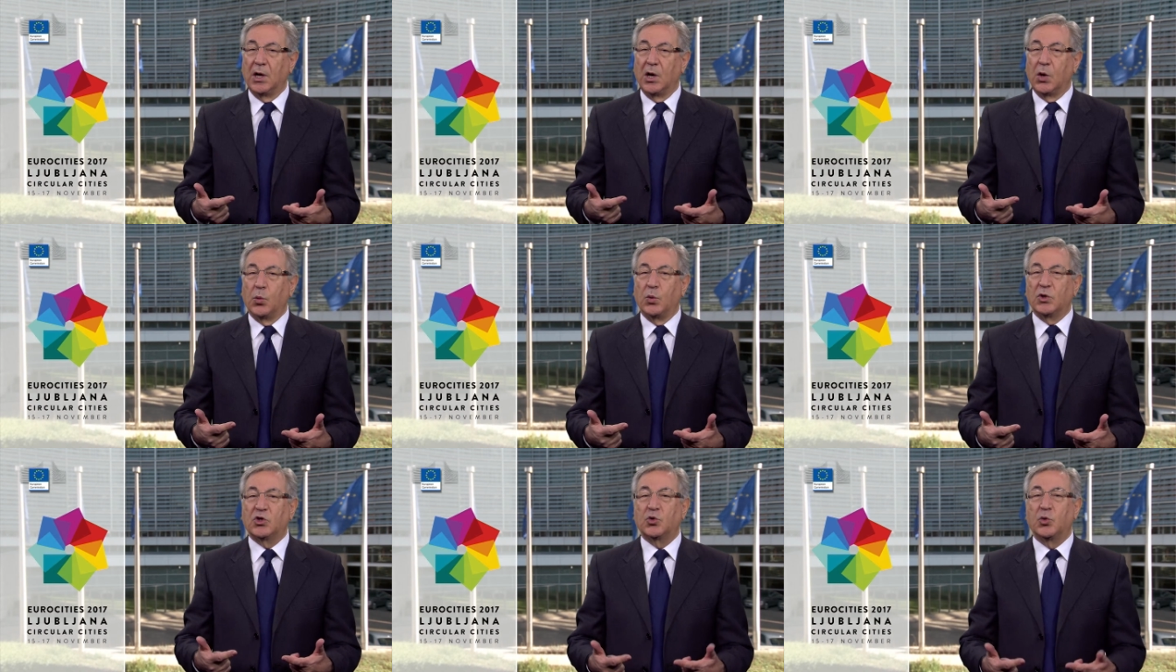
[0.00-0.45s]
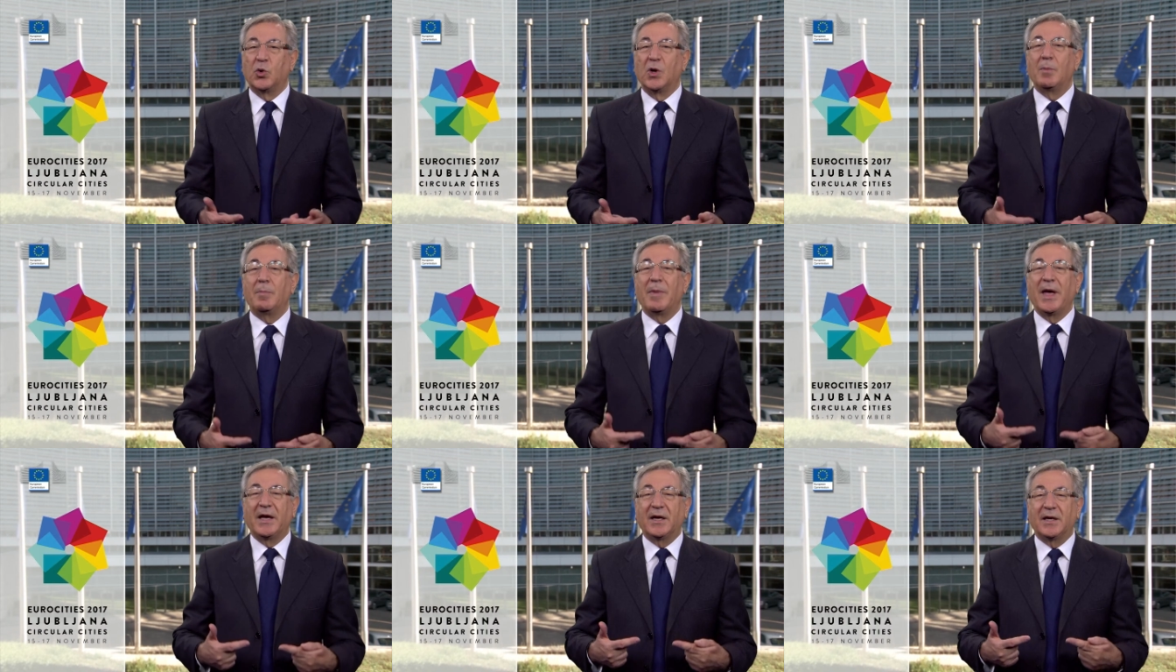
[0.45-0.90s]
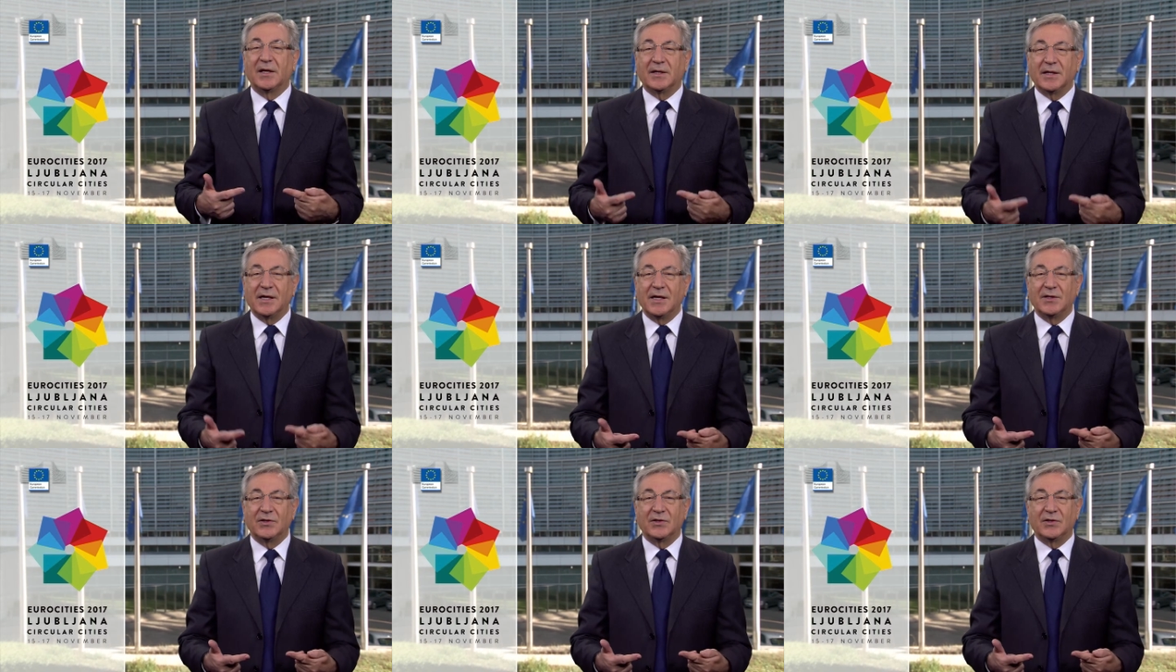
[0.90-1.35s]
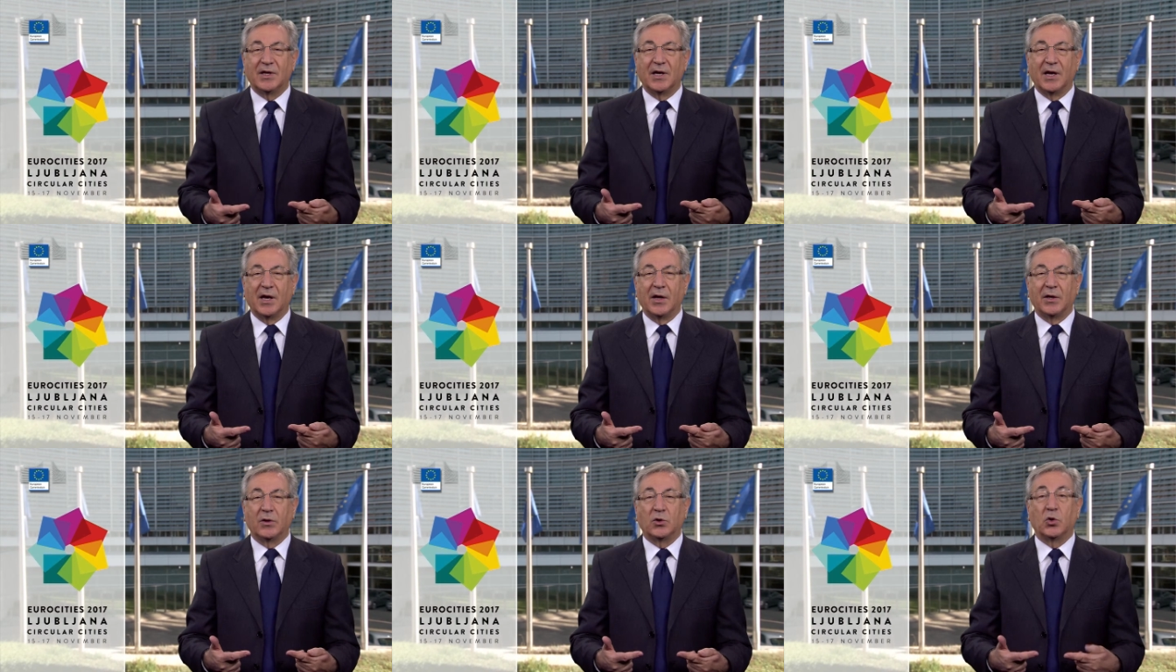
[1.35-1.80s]
which will make it
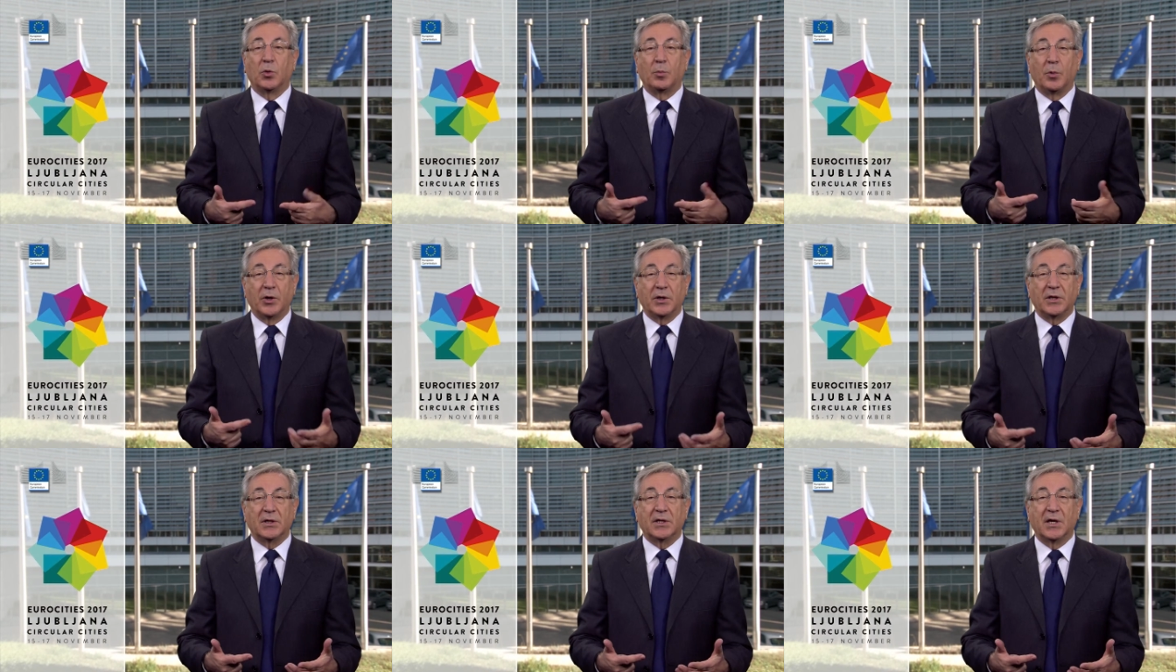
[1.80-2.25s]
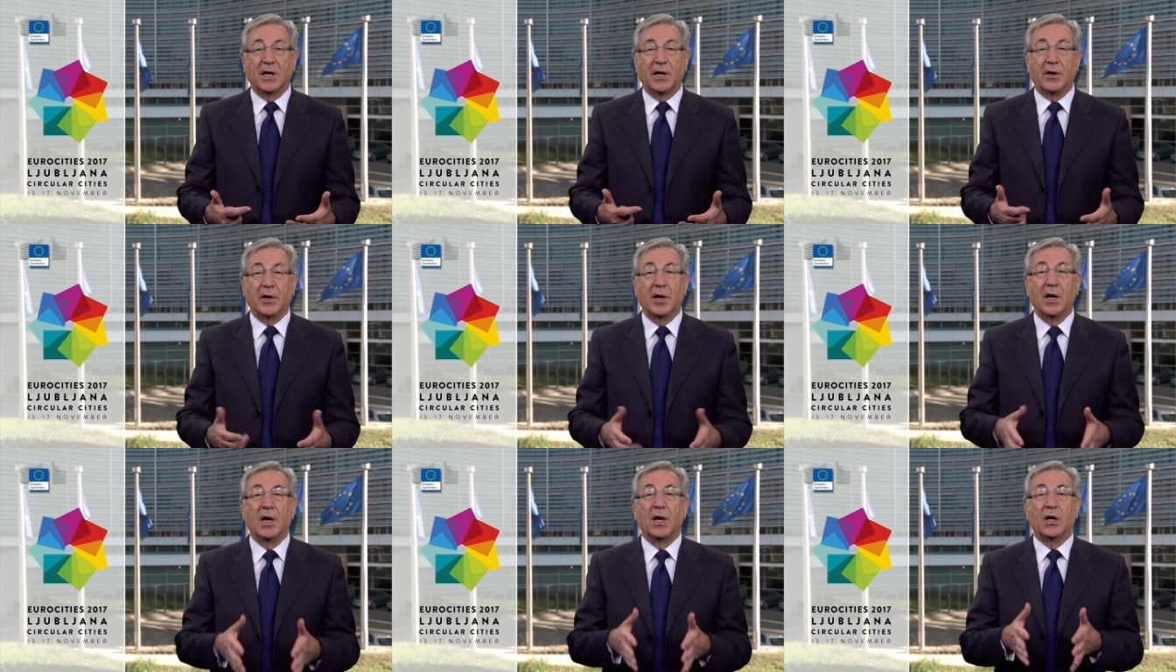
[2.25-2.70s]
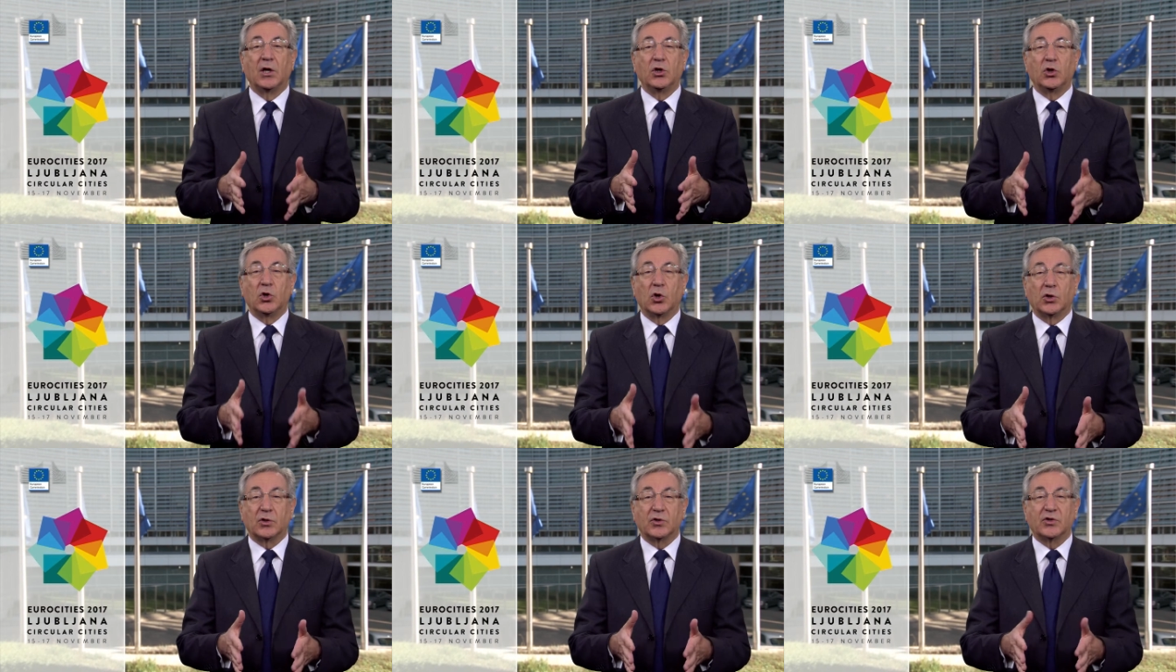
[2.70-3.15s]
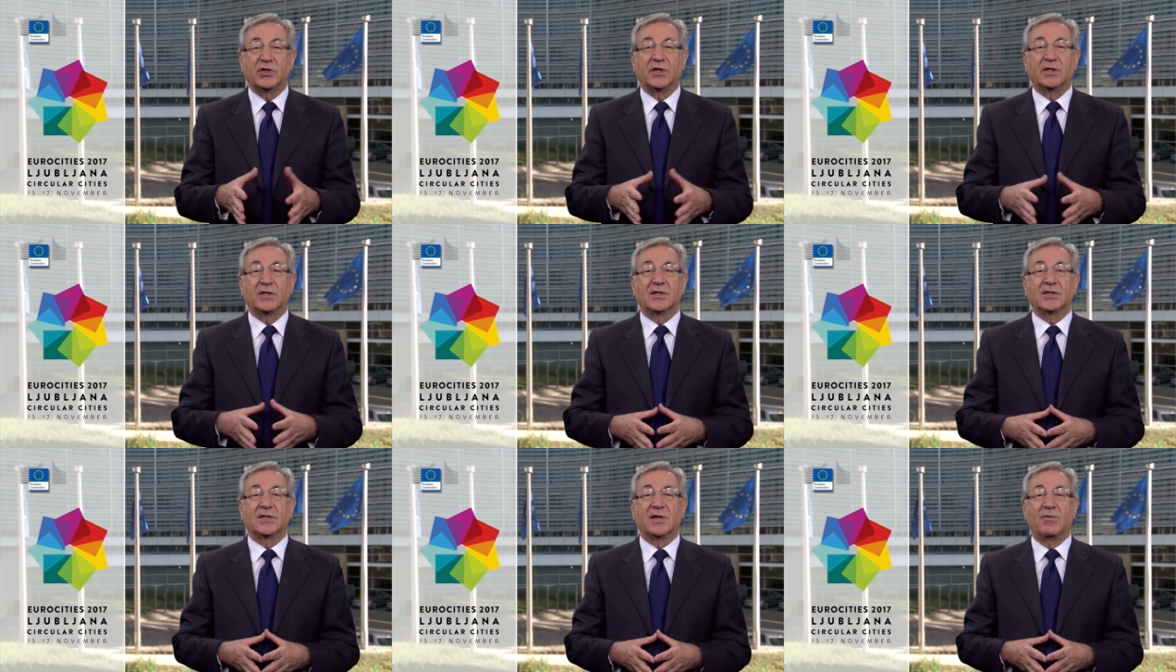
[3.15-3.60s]
easier to monitor your
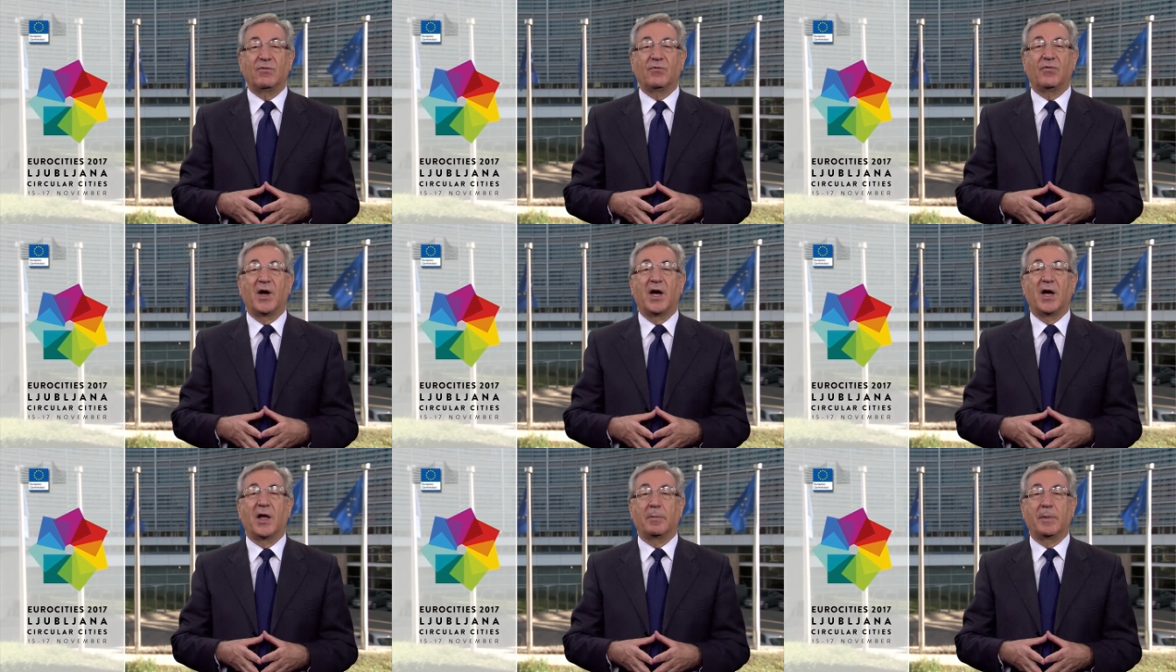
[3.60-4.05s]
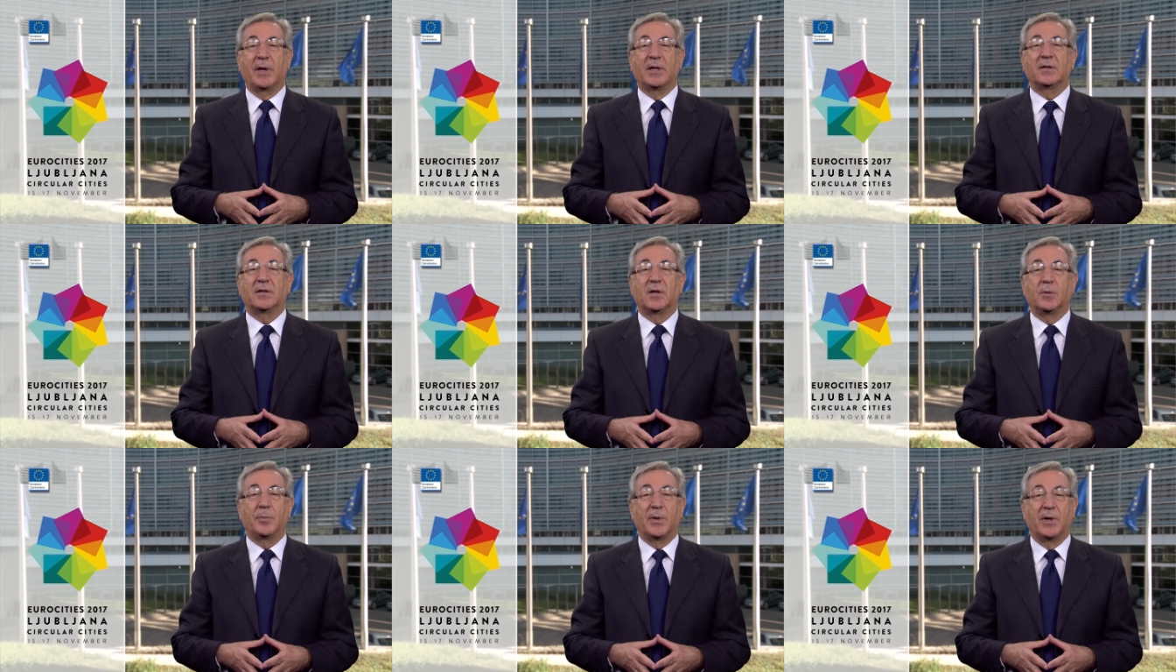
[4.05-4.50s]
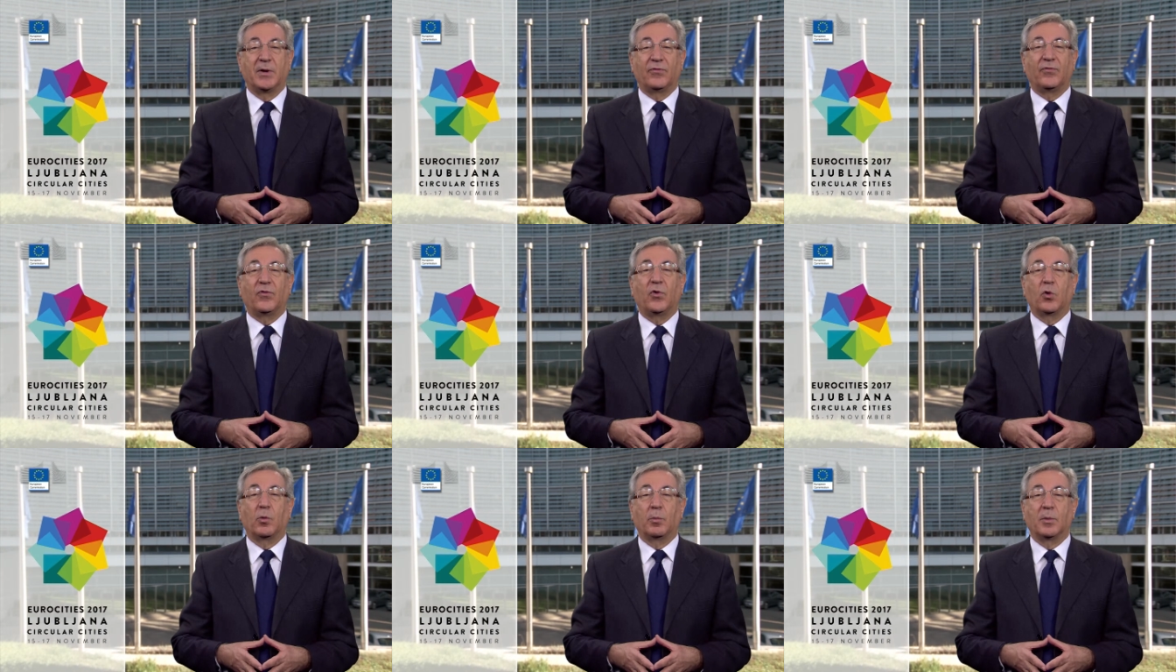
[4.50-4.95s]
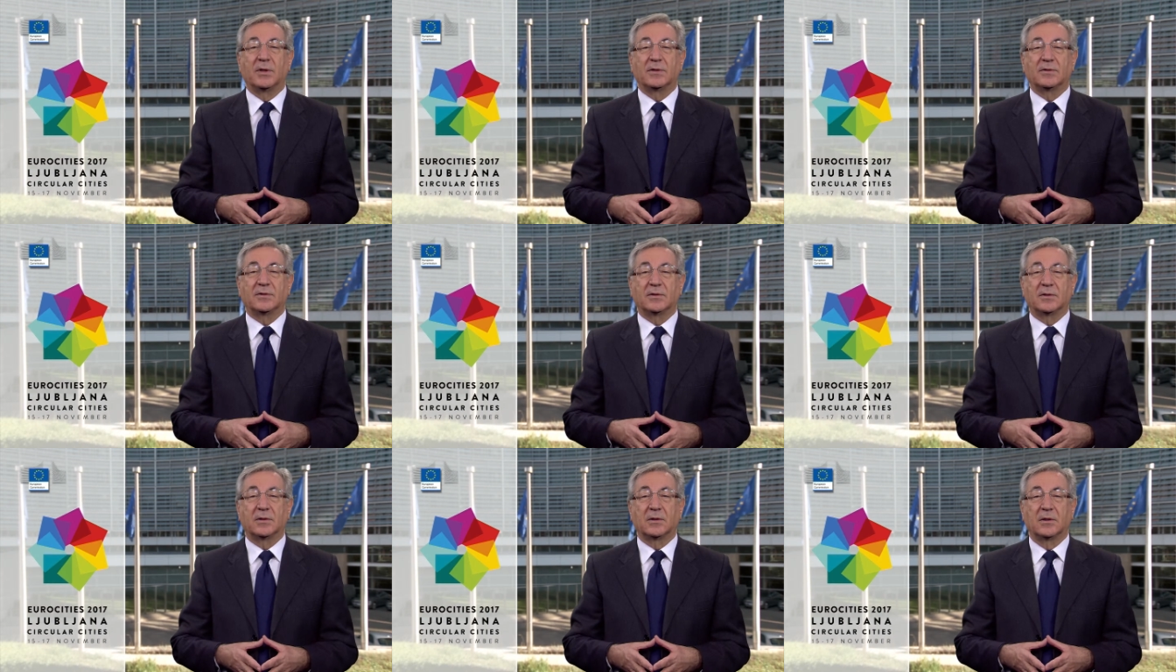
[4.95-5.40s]
city's environmental
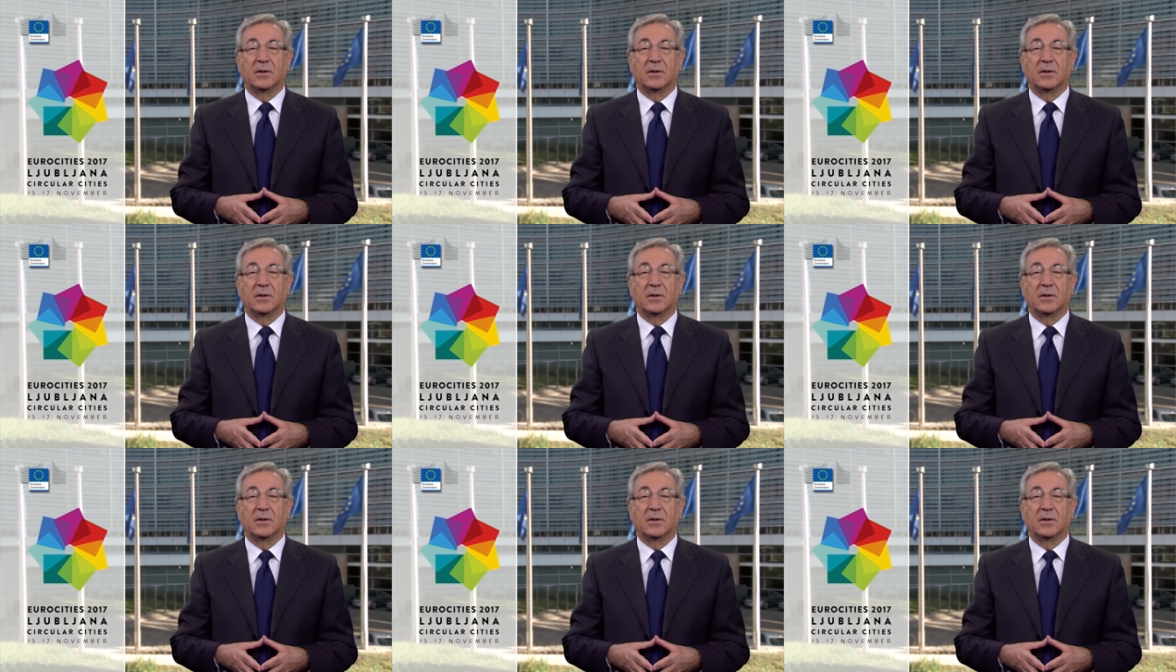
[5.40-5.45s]
performance,